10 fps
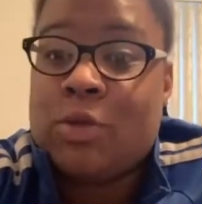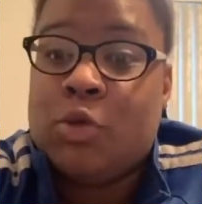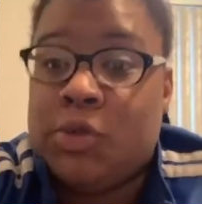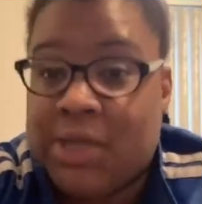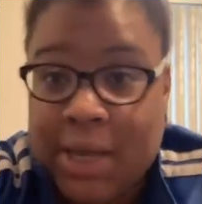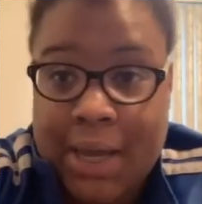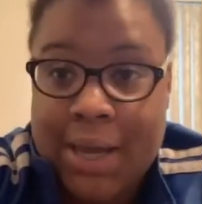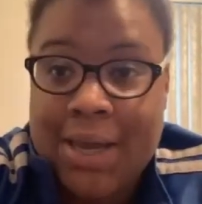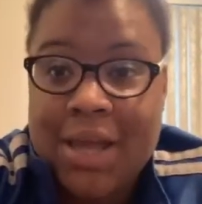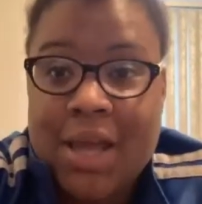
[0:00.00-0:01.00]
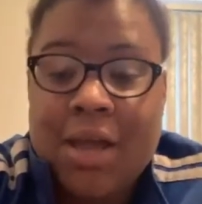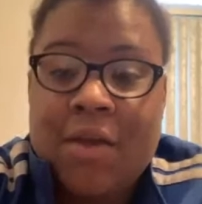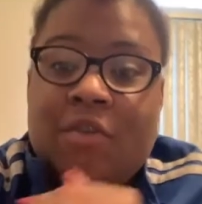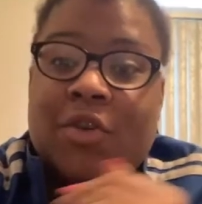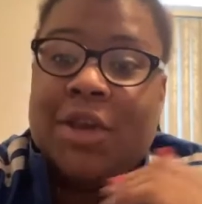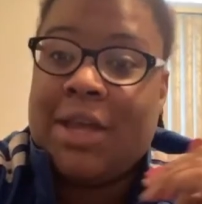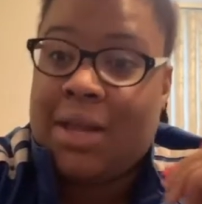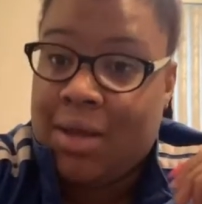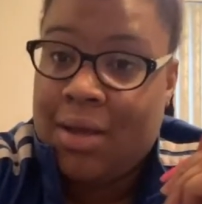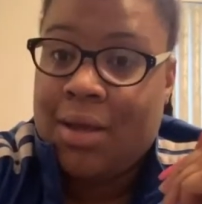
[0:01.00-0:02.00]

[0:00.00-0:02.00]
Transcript: to say, forget it.